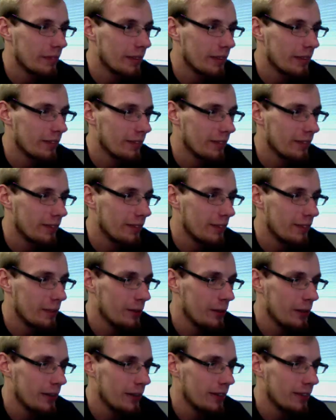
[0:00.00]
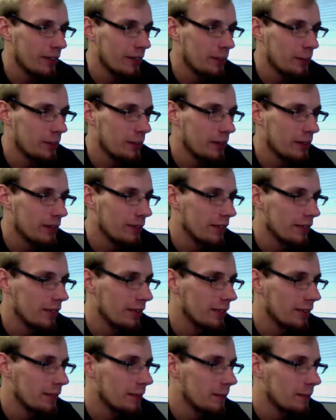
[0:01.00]
So let's go ahead and let's put these in.
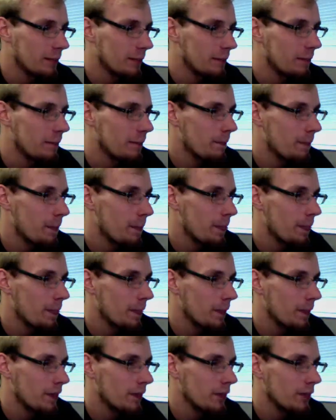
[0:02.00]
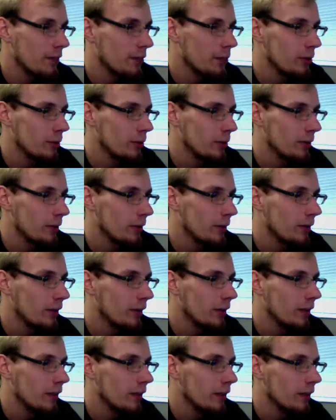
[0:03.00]
These tubes in.
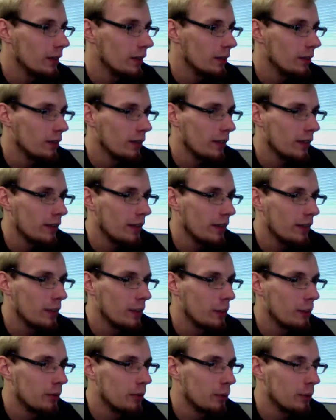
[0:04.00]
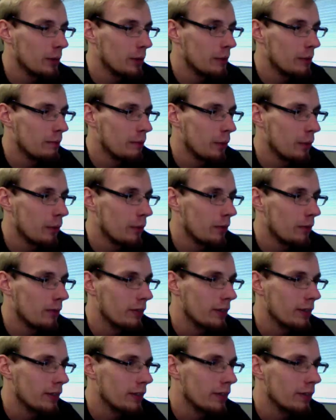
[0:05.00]
Looks like they go between both of
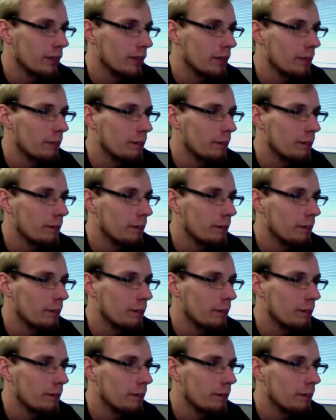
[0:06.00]
these.